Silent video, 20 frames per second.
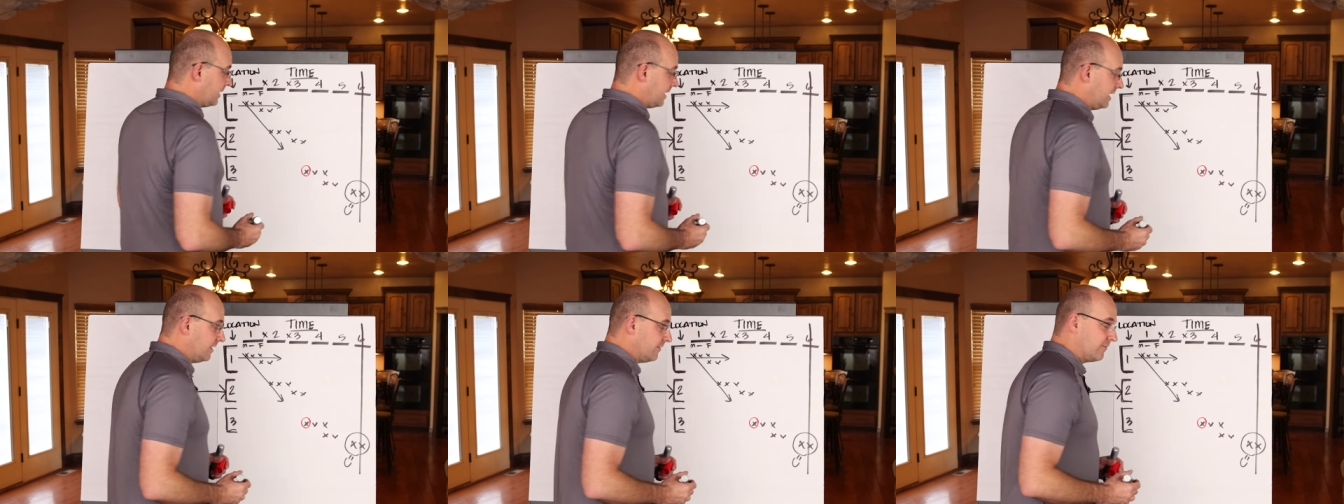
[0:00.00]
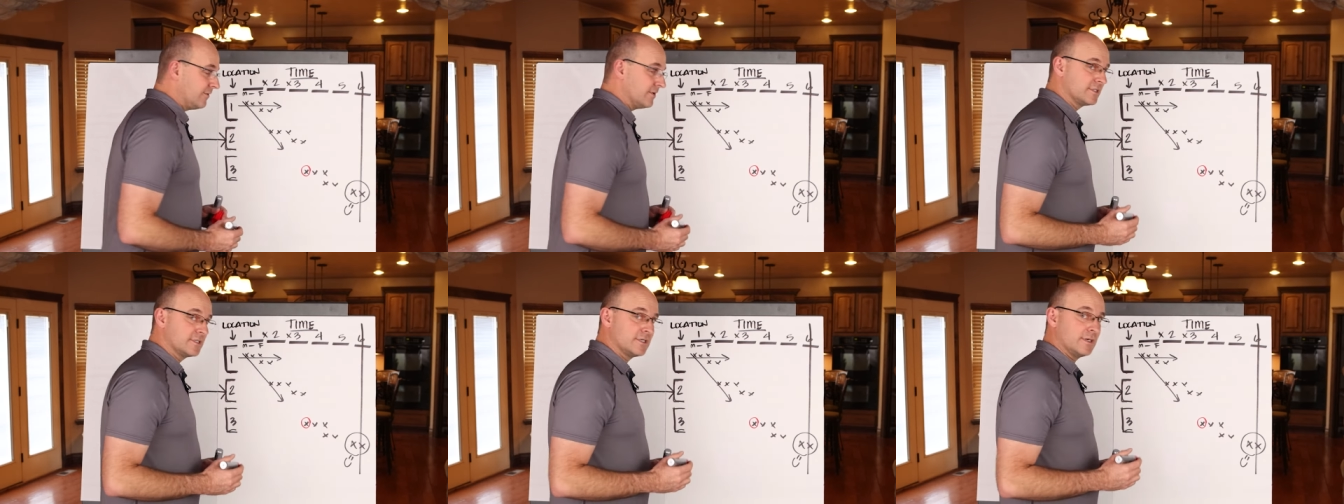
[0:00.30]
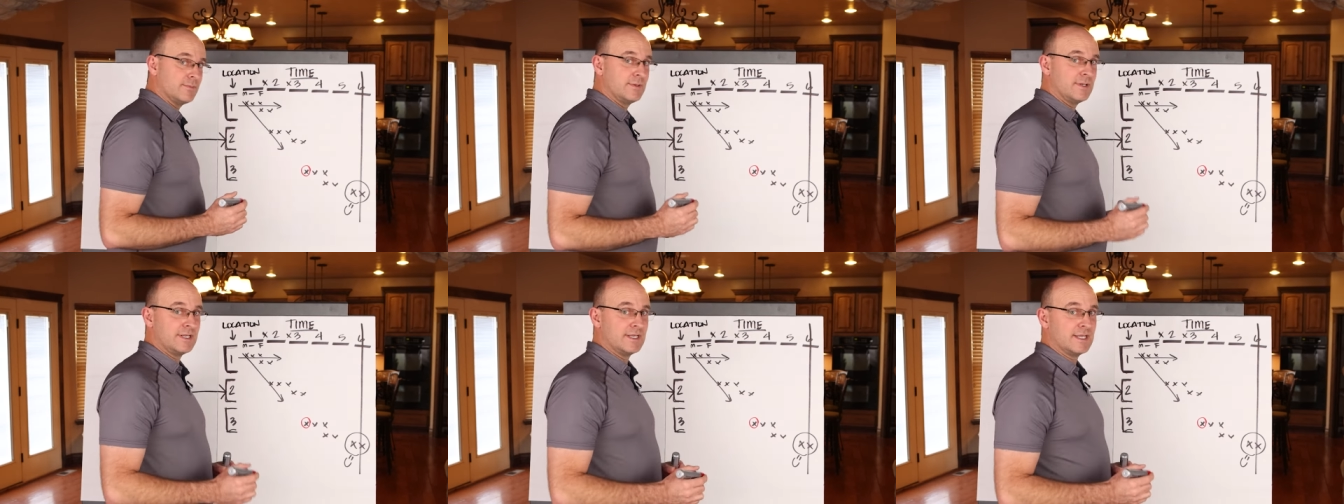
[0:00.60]
If it's
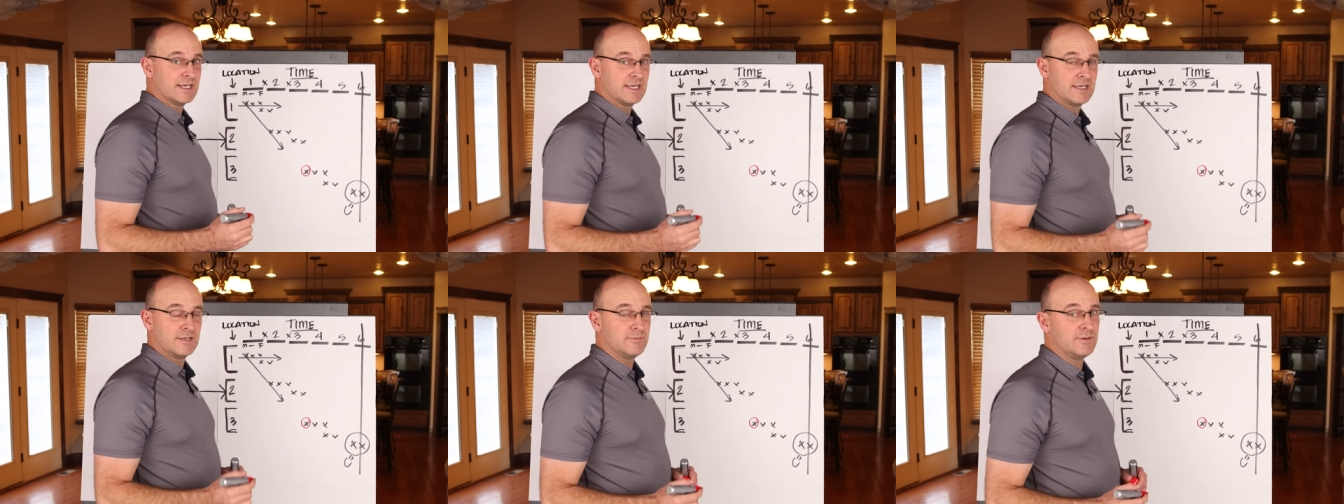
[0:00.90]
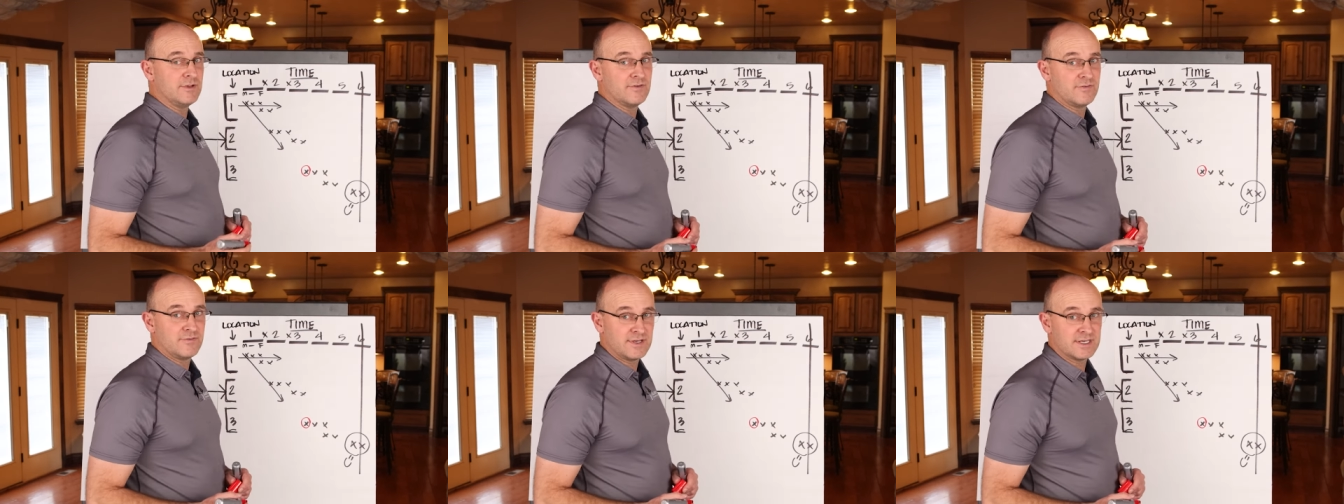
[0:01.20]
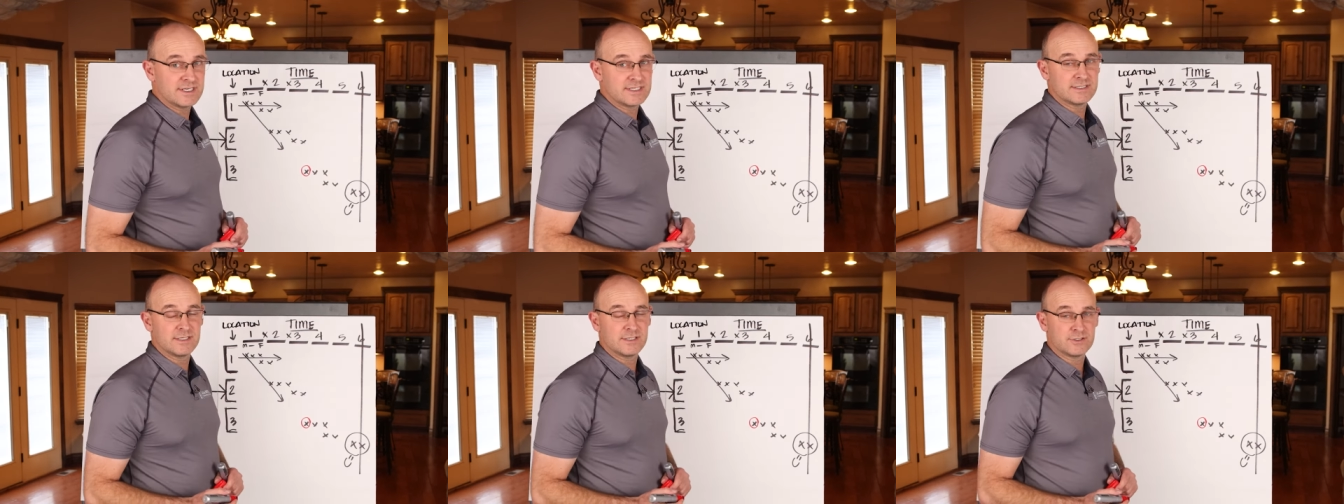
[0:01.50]
something that can be
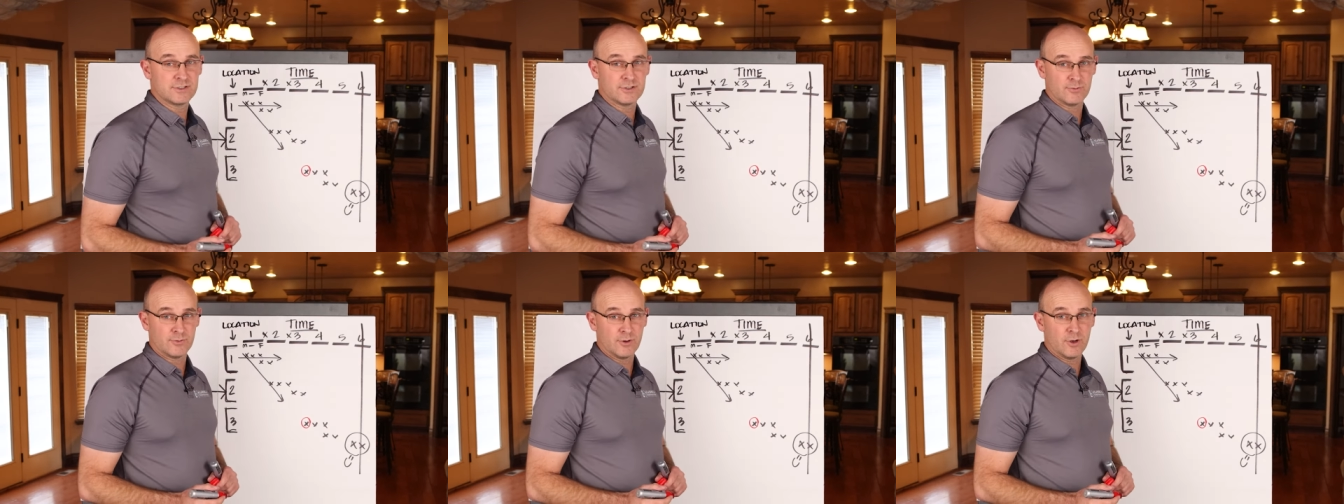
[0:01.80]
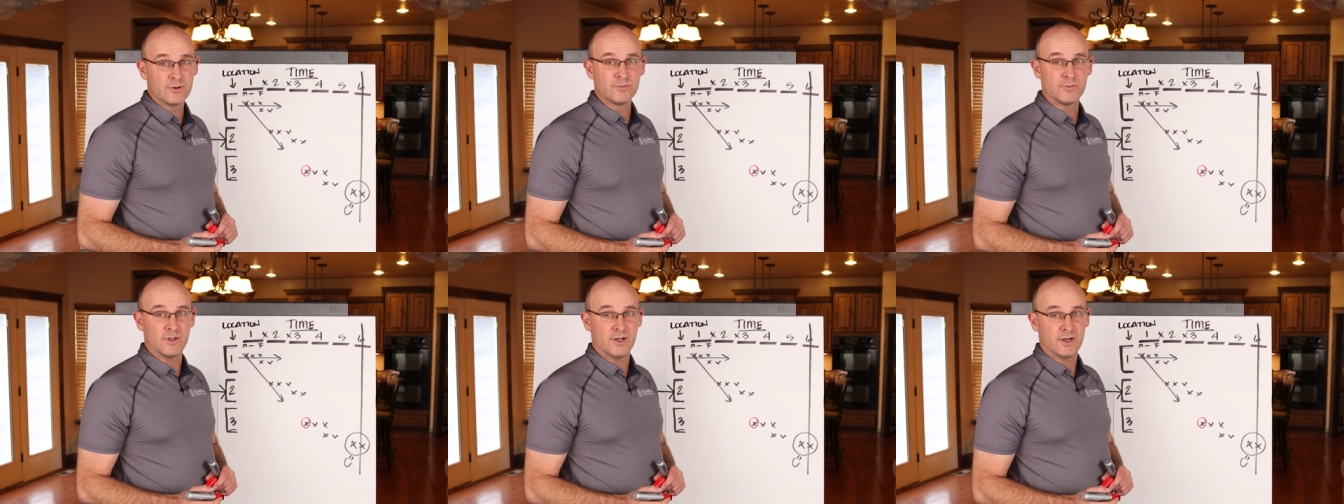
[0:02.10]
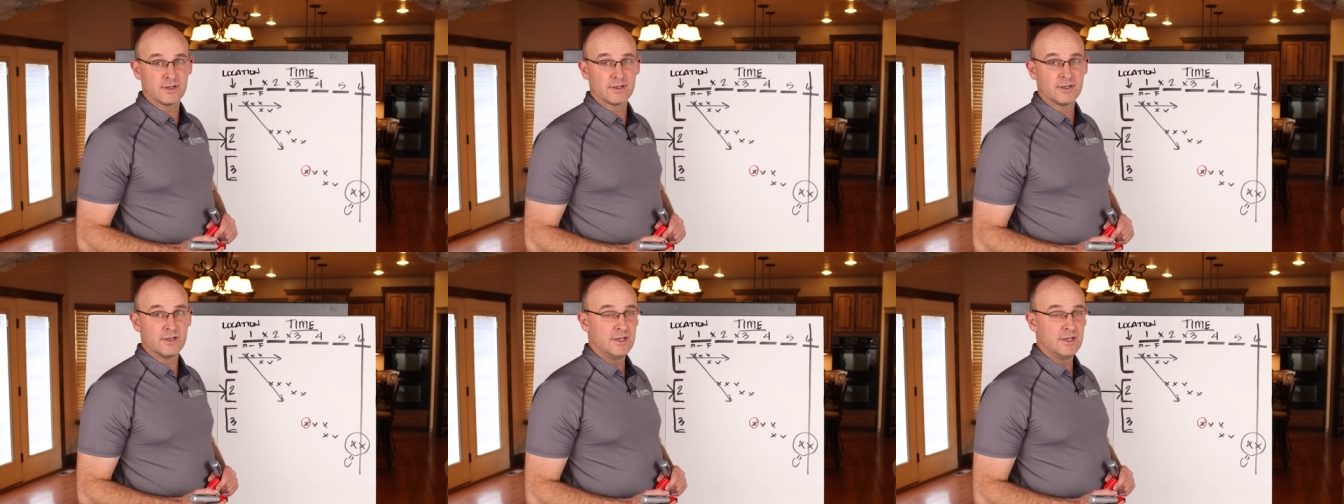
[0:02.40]
fixed, it's a roadblock.